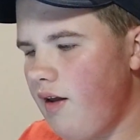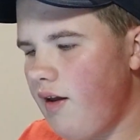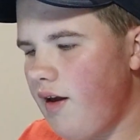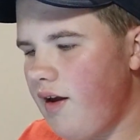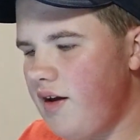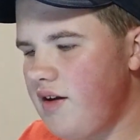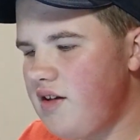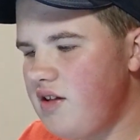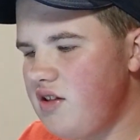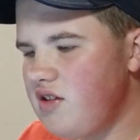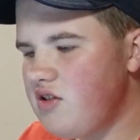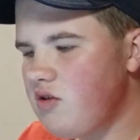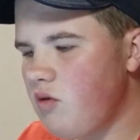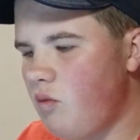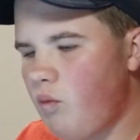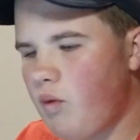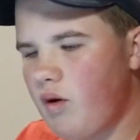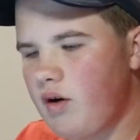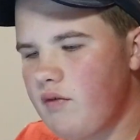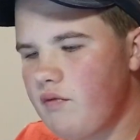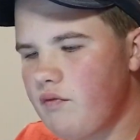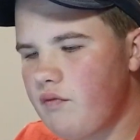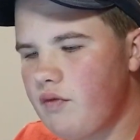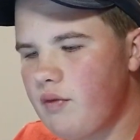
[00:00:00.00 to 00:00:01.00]
It is one
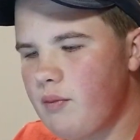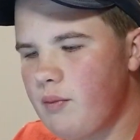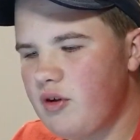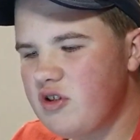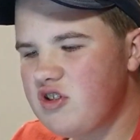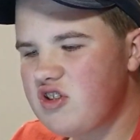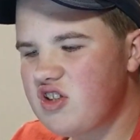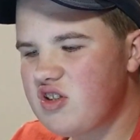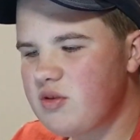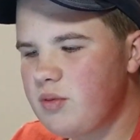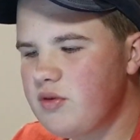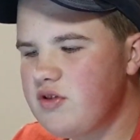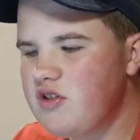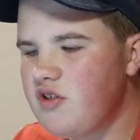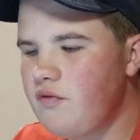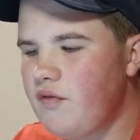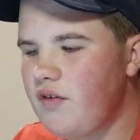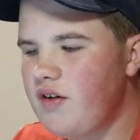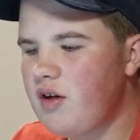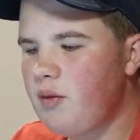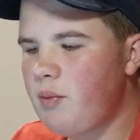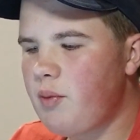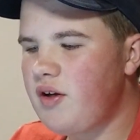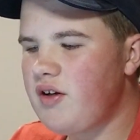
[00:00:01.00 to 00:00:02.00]
of the most expensive
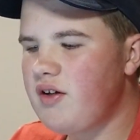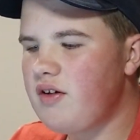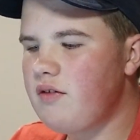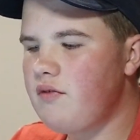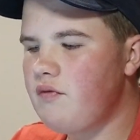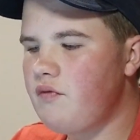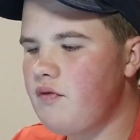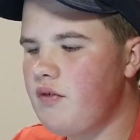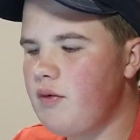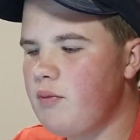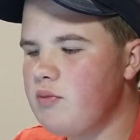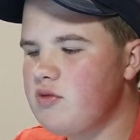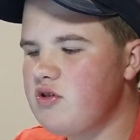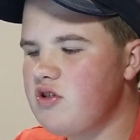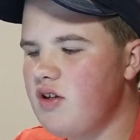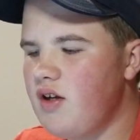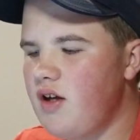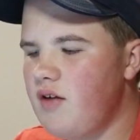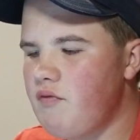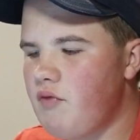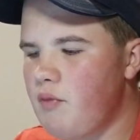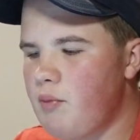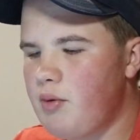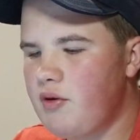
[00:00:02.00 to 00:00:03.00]
independent films
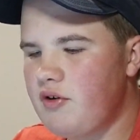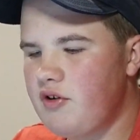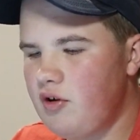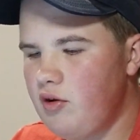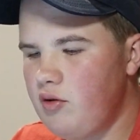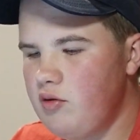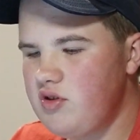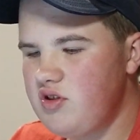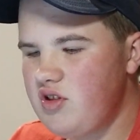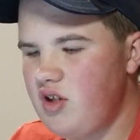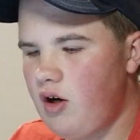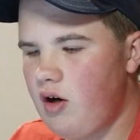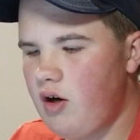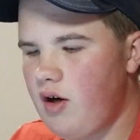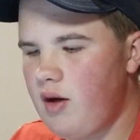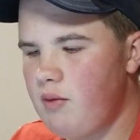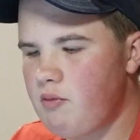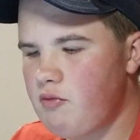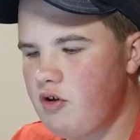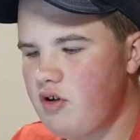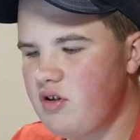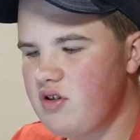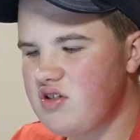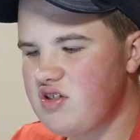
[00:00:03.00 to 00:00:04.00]
ever produced.
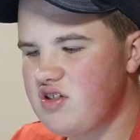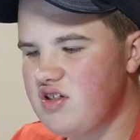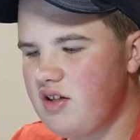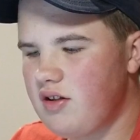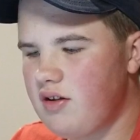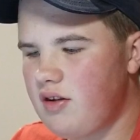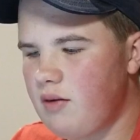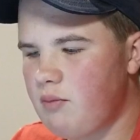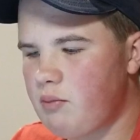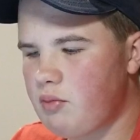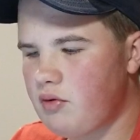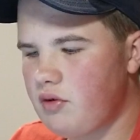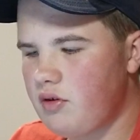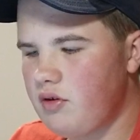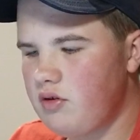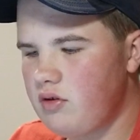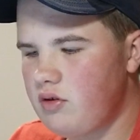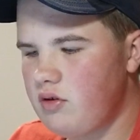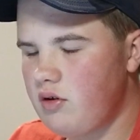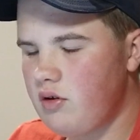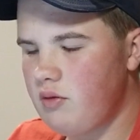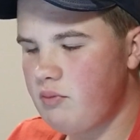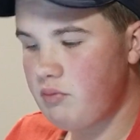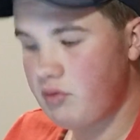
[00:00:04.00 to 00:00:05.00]
Emmerich said the pro-
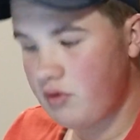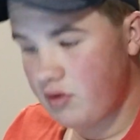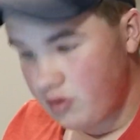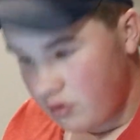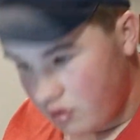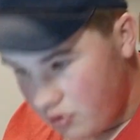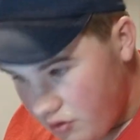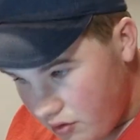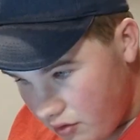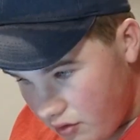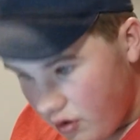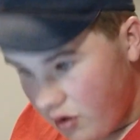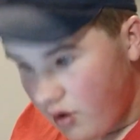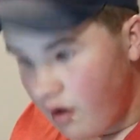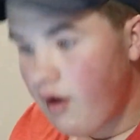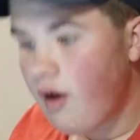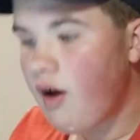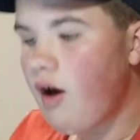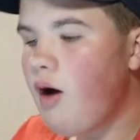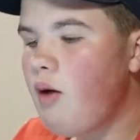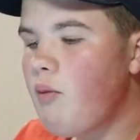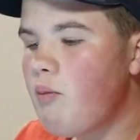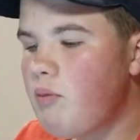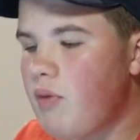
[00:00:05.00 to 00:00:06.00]
pro-
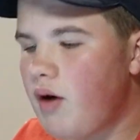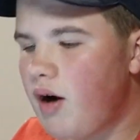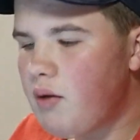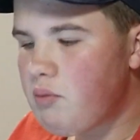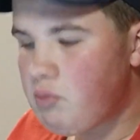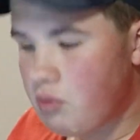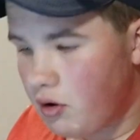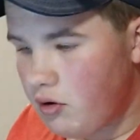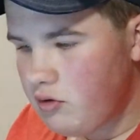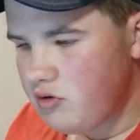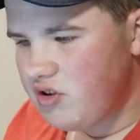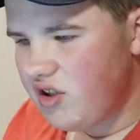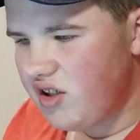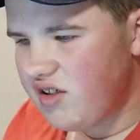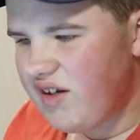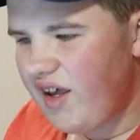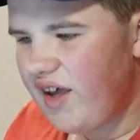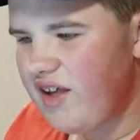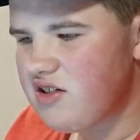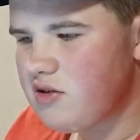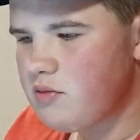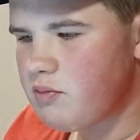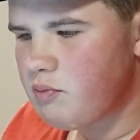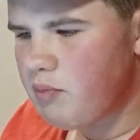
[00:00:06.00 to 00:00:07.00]
uh, project
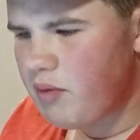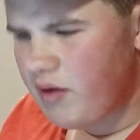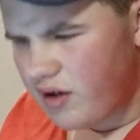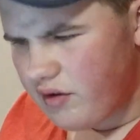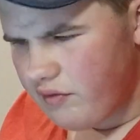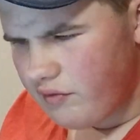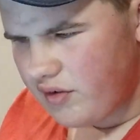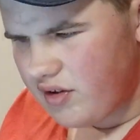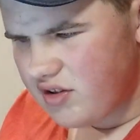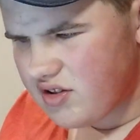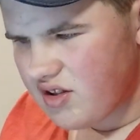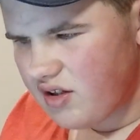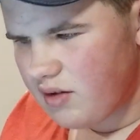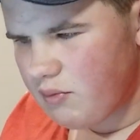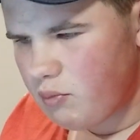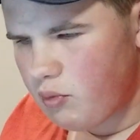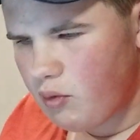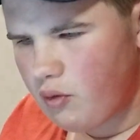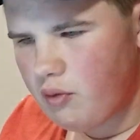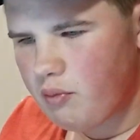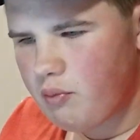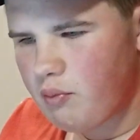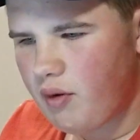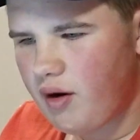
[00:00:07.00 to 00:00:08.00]
has previously
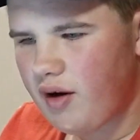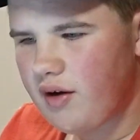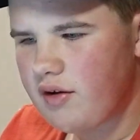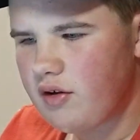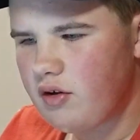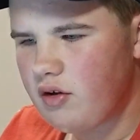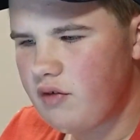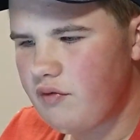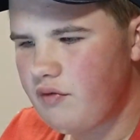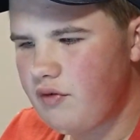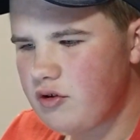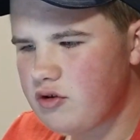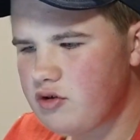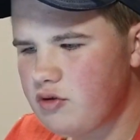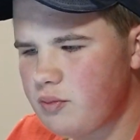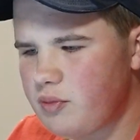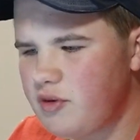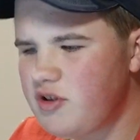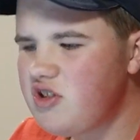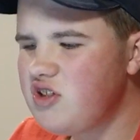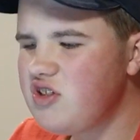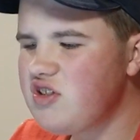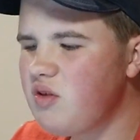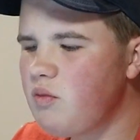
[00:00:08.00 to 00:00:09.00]
bought. Universal
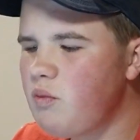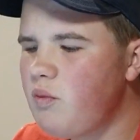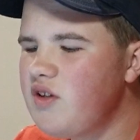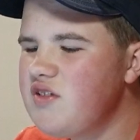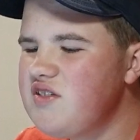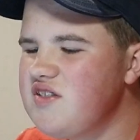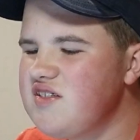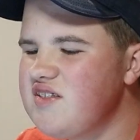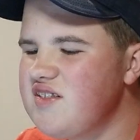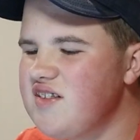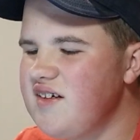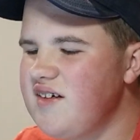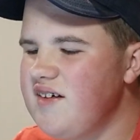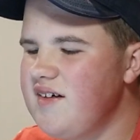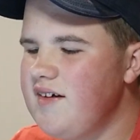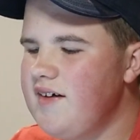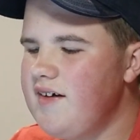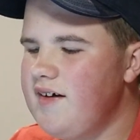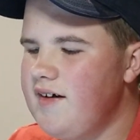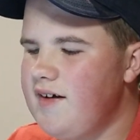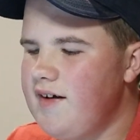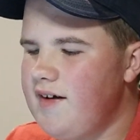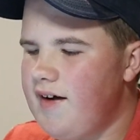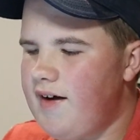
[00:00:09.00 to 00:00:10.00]
Pictures, and once
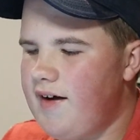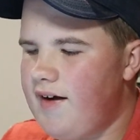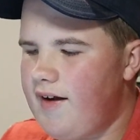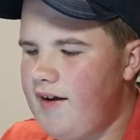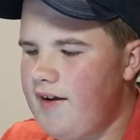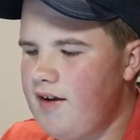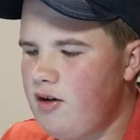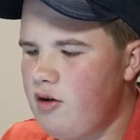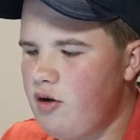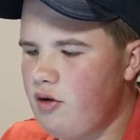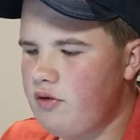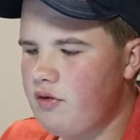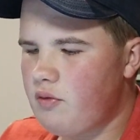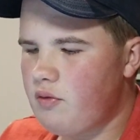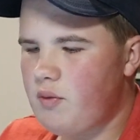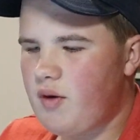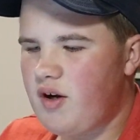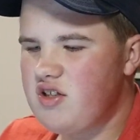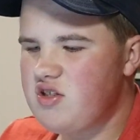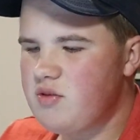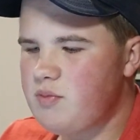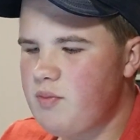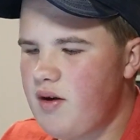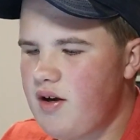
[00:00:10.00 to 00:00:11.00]
uh, he got the
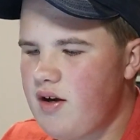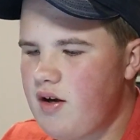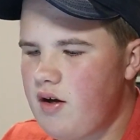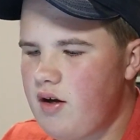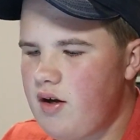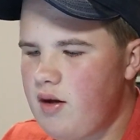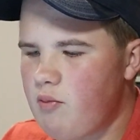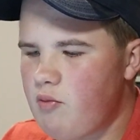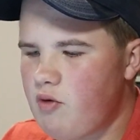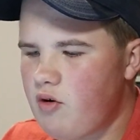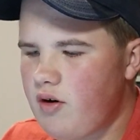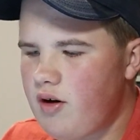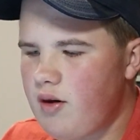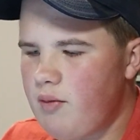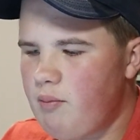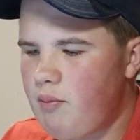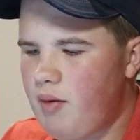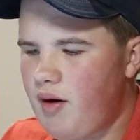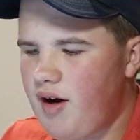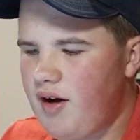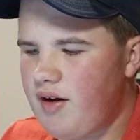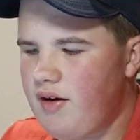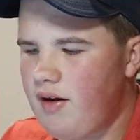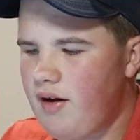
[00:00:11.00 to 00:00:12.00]
rights back, immigrant
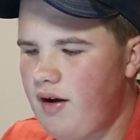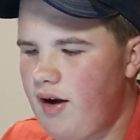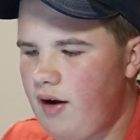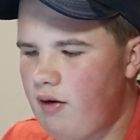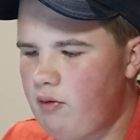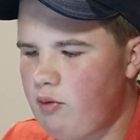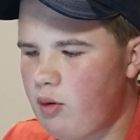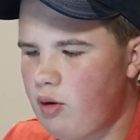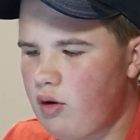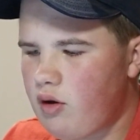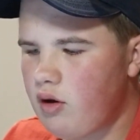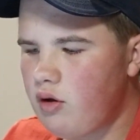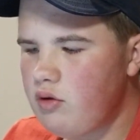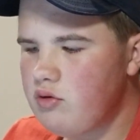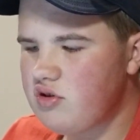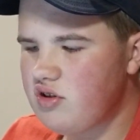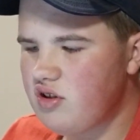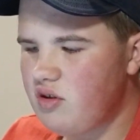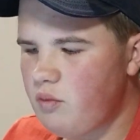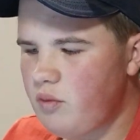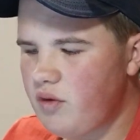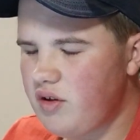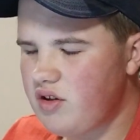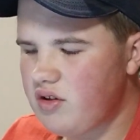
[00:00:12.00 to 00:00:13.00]
partner Harald
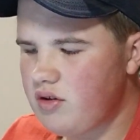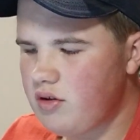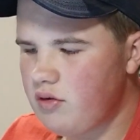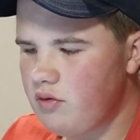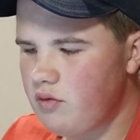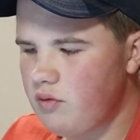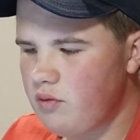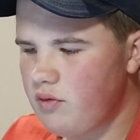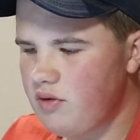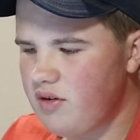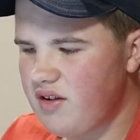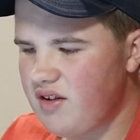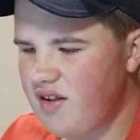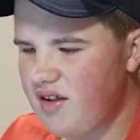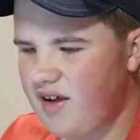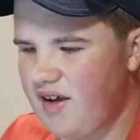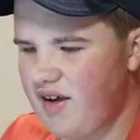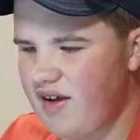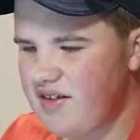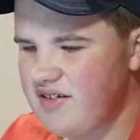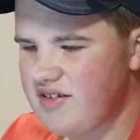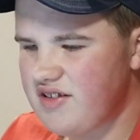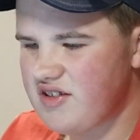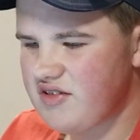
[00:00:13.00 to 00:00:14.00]
Kloser went to the
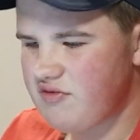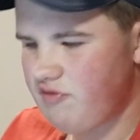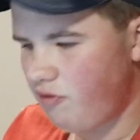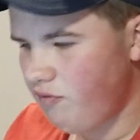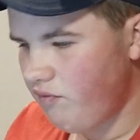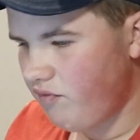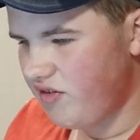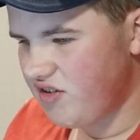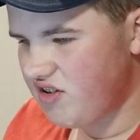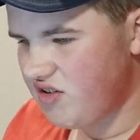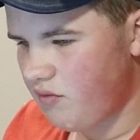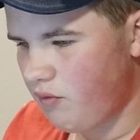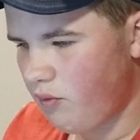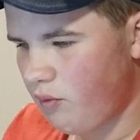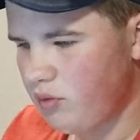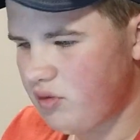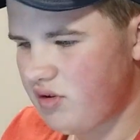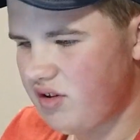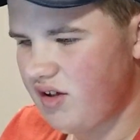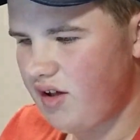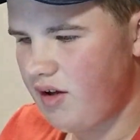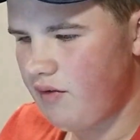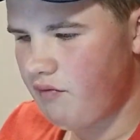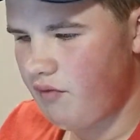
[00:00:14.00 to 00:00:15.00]
Cannes Film Festival
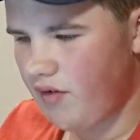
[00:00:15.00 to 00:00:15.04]
to get